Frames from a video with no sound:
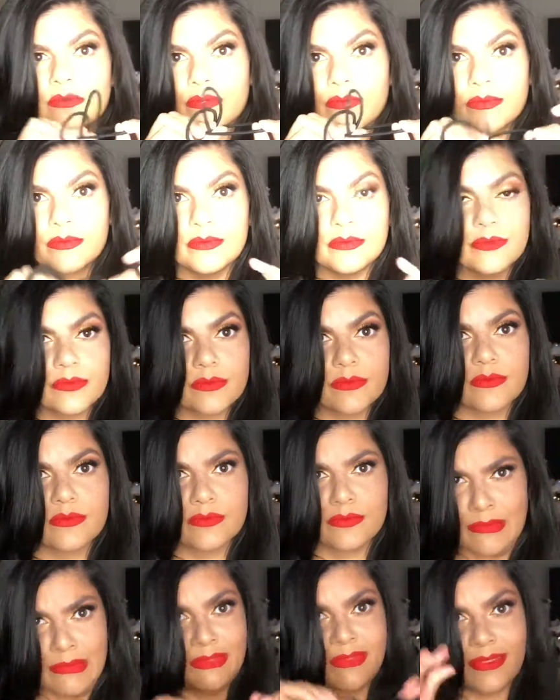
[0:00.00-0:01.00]
now what I'm gonna
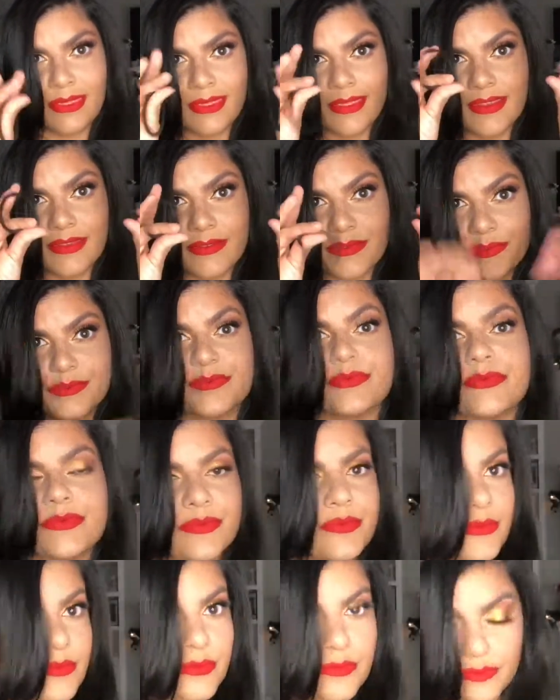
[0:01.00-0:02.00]
do is I'm gonna take these
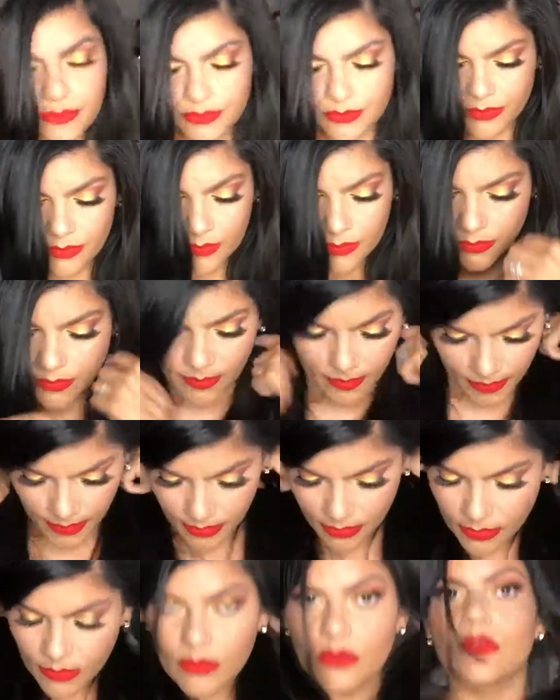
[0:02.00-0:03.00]
3
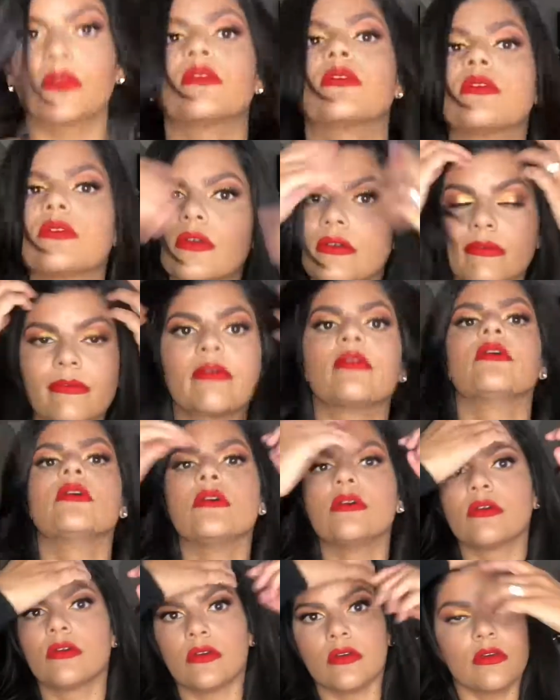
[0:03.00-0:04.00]
scrunchies and I'm
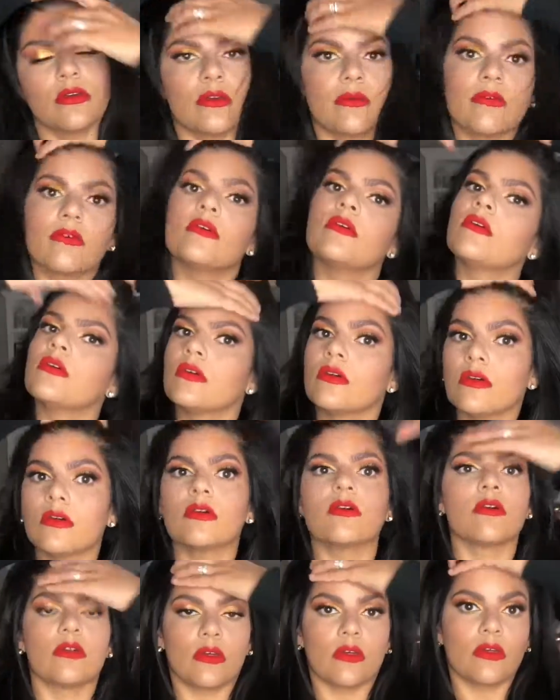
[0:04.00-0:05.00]
gonna go ahead and
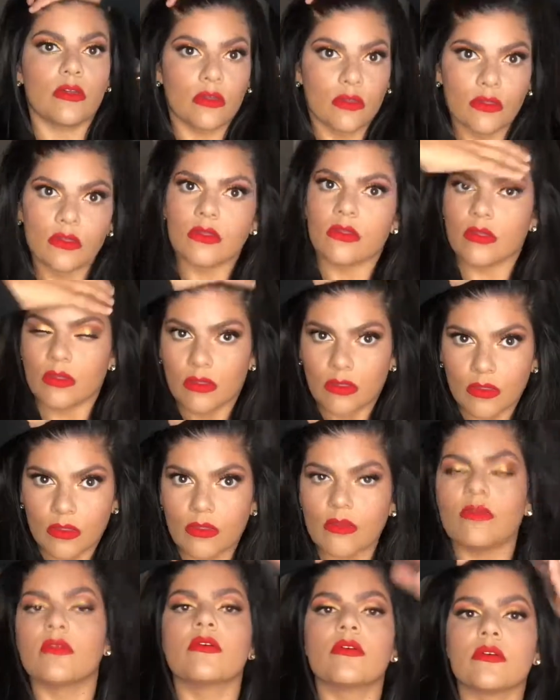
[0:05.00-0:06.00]
section off the
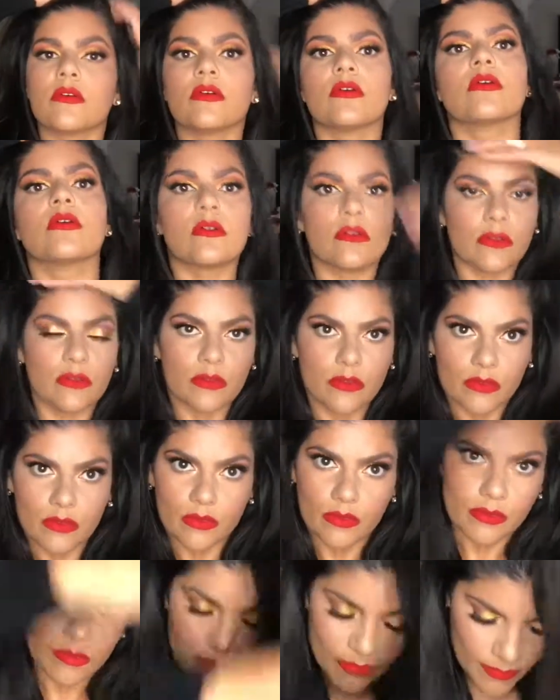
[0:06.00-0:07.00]
crown of my
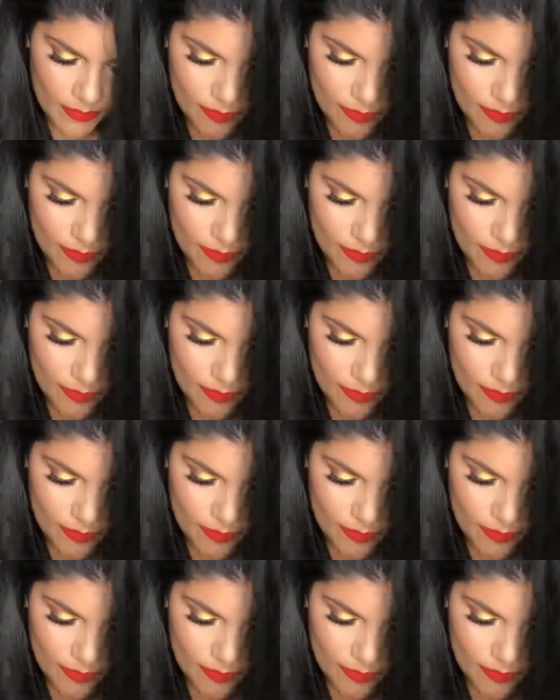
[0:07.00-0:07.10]
hair.